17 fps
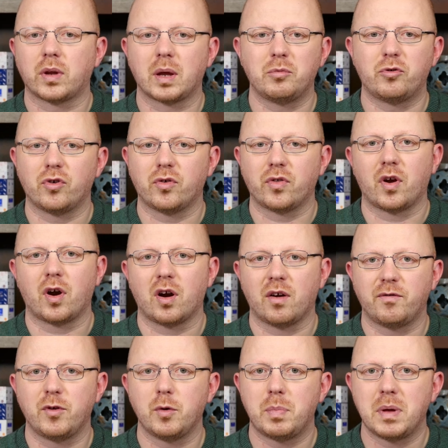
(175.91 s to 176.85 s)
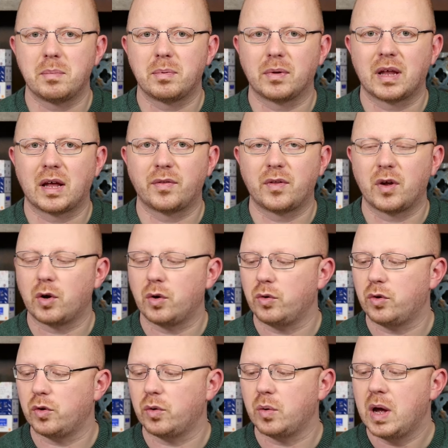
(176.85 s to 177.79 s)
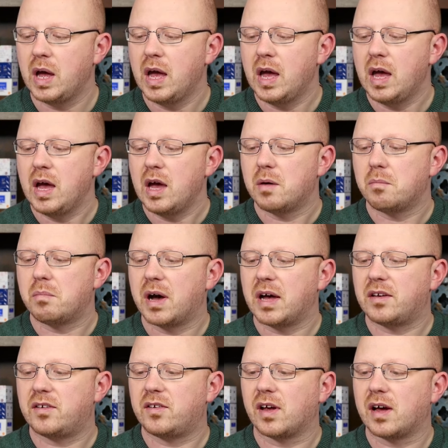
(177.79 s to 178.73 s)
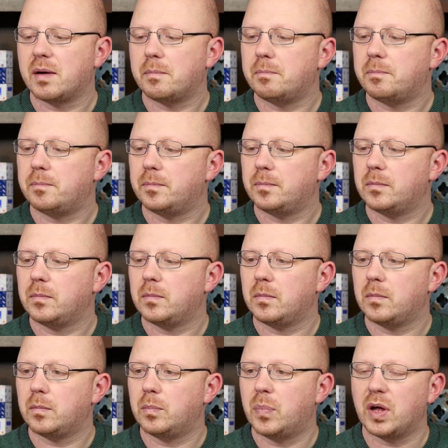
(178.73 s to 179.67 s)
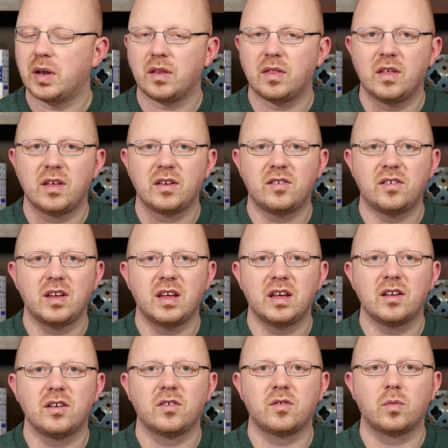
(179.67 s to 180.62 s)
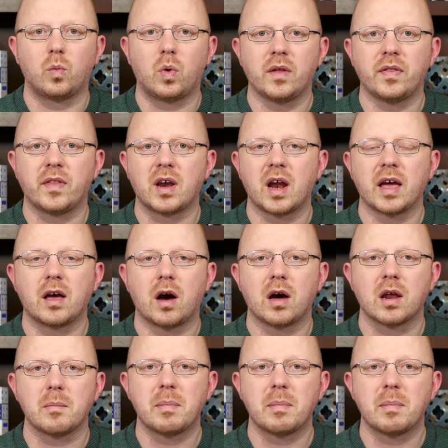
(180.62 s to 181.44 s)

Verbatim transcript: I'm sure there are a few people out there who do, but um, but this is one that I got